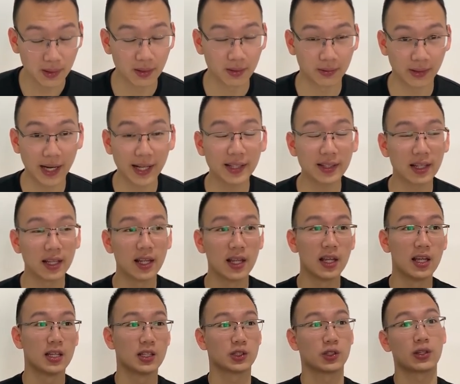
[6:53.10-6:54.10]
Right?
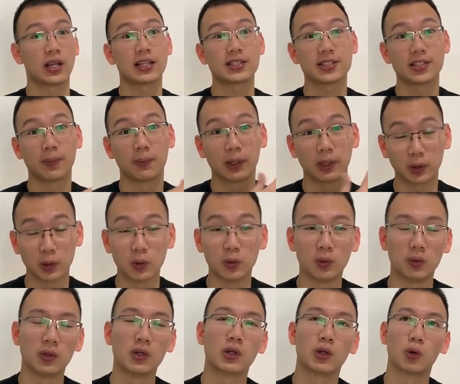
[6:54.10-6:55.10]
So that's number
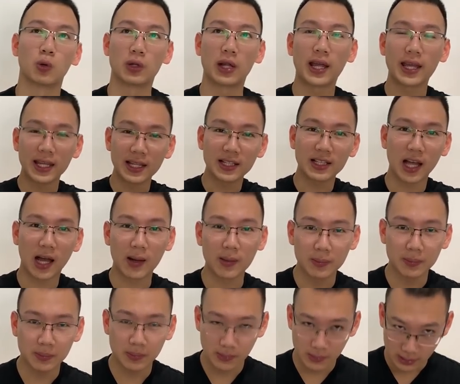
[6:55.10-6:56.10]
two. Kung na
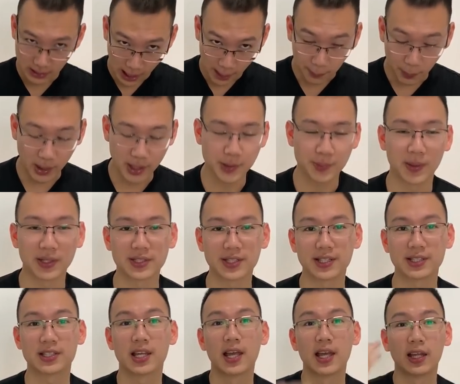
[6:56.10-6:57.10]
income, na po
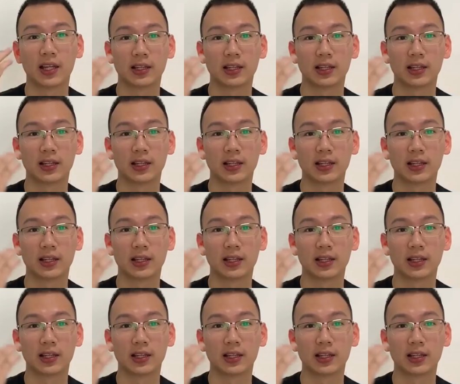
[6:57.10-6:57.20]
expenses.